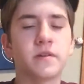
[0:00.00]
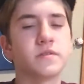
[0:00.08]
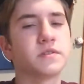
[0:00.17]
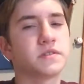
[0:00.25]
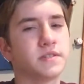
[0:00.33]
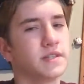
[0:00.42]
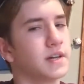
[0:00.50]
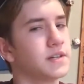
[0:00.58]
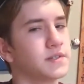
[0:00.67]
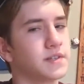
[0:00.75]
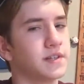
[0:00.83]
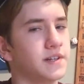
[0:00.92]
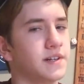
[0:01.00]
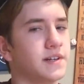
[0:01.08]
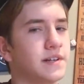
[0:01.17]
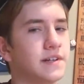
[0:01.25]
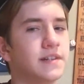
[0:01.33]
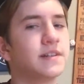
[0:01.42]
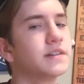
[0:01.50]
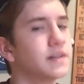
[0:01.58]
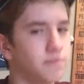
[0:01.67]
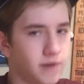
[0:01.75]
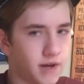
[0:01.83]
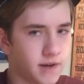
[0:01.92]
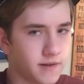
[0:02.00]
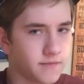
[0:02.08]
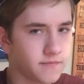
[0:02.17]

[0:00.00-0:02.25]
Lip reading: See you guys later. Goodbye.